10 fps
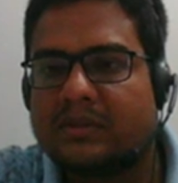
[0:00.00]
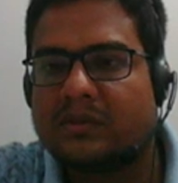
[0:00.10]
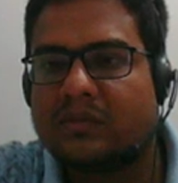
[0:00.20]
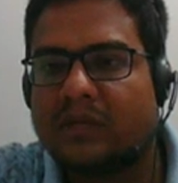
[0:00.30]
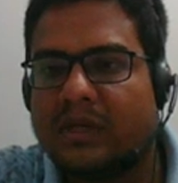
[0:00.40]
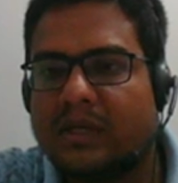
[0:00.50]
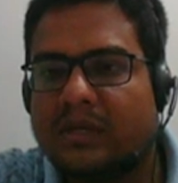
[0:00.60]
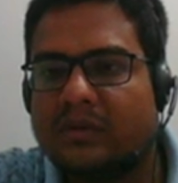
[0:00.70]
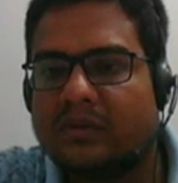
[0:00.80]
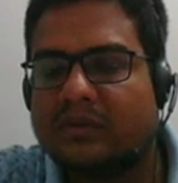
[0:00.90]
y
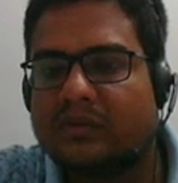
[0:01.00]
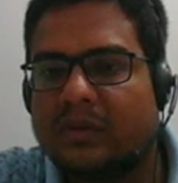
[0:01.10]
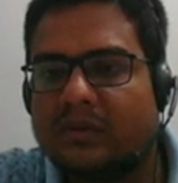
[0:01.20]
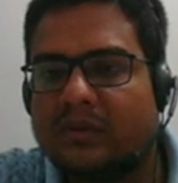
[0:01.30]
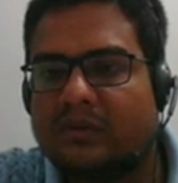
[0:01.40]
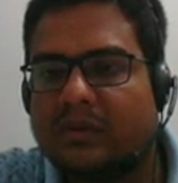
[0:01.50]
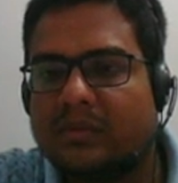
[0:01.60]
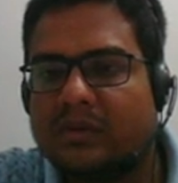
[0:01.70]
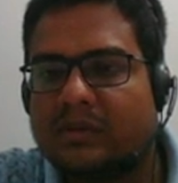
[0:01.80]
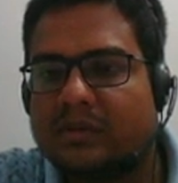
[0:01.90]
into square root of 1
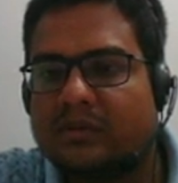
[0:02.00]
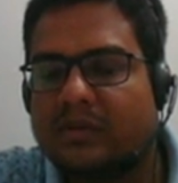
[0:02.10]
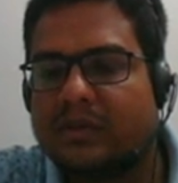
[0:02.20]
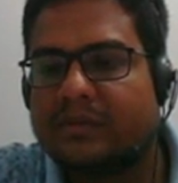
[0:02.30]
minus x square,